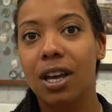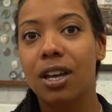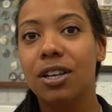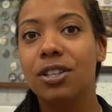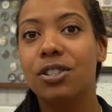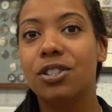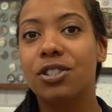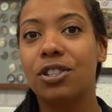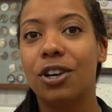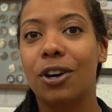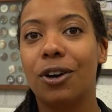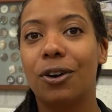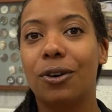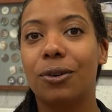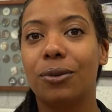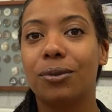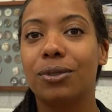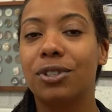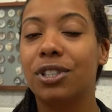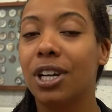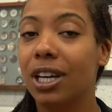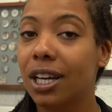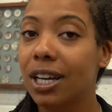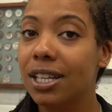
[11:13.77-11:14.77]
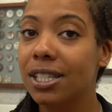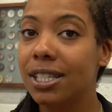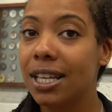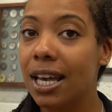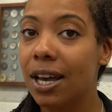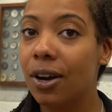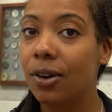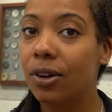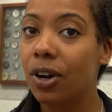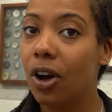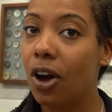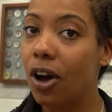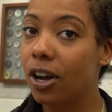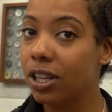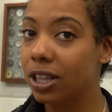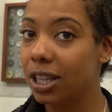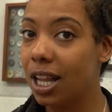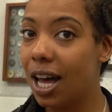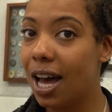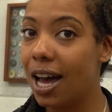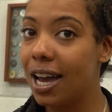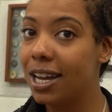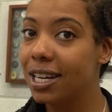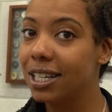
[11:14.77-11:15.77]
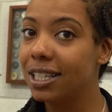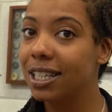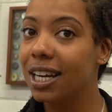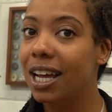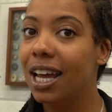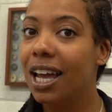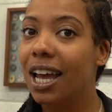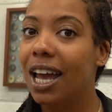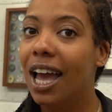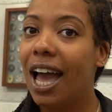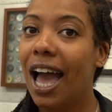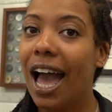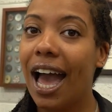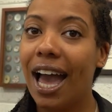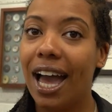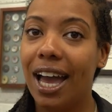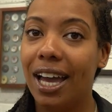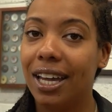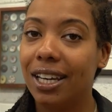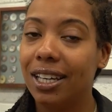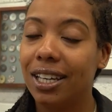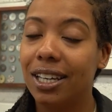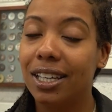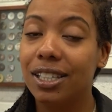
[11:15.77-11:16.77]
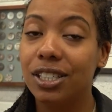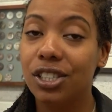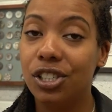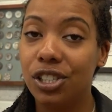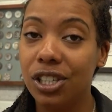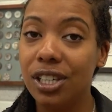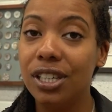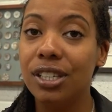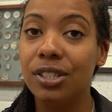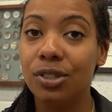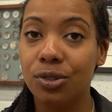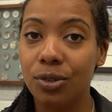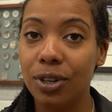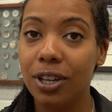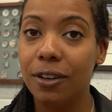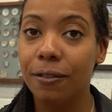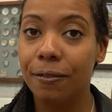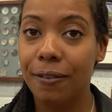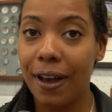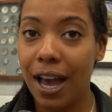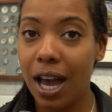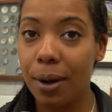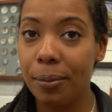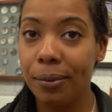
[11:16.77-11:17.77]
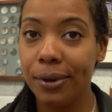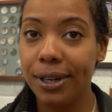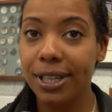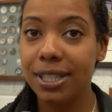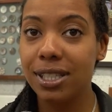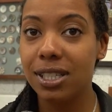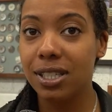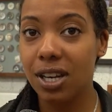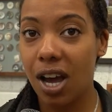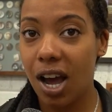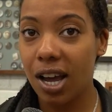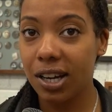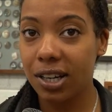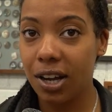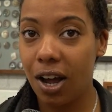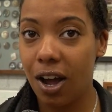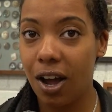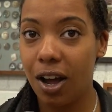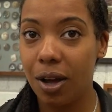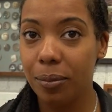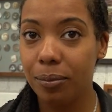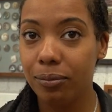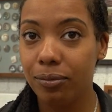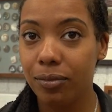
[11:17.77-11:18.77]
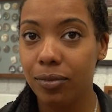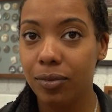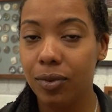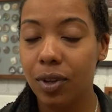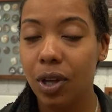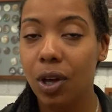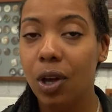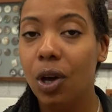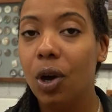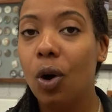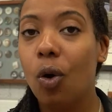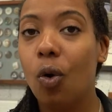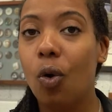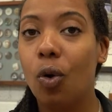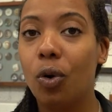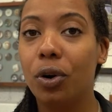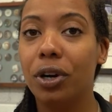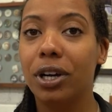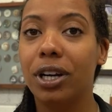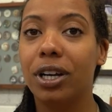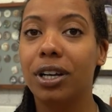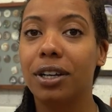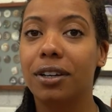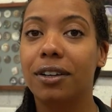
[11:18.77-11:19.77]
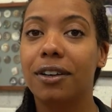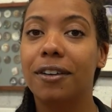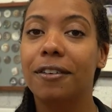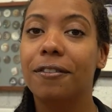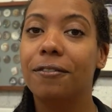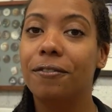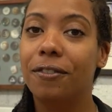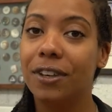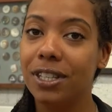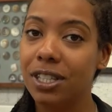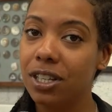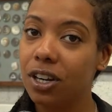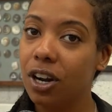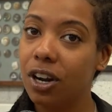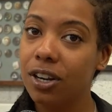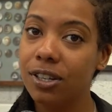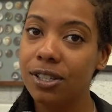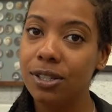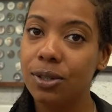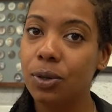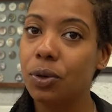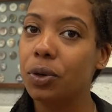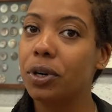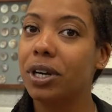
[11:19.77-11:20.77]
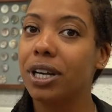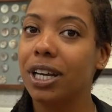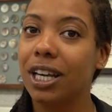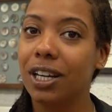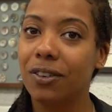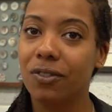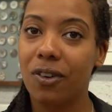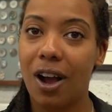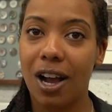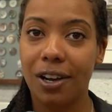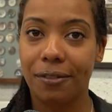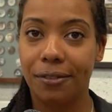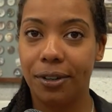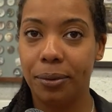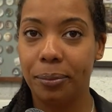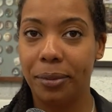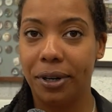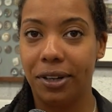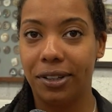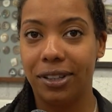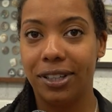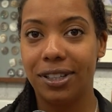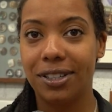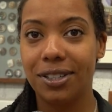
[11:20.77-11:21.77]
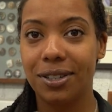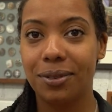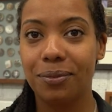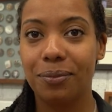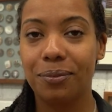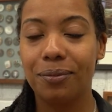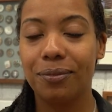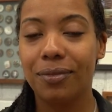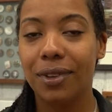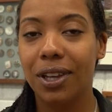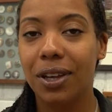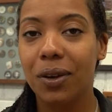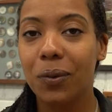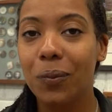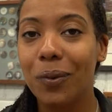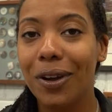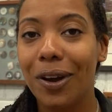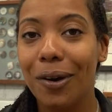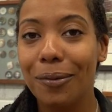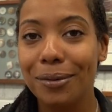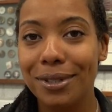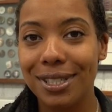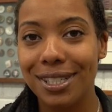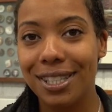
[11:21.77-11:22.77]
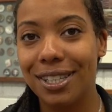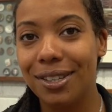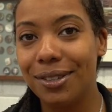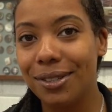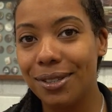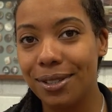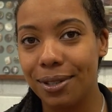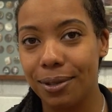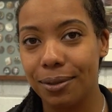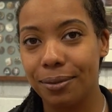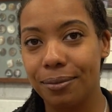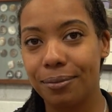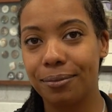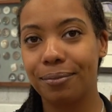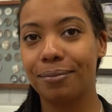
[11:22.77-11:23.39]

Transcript: So check us out online at gstreetfabrics.com or visit our store in Rockville, Maryland. We hope to see you soon.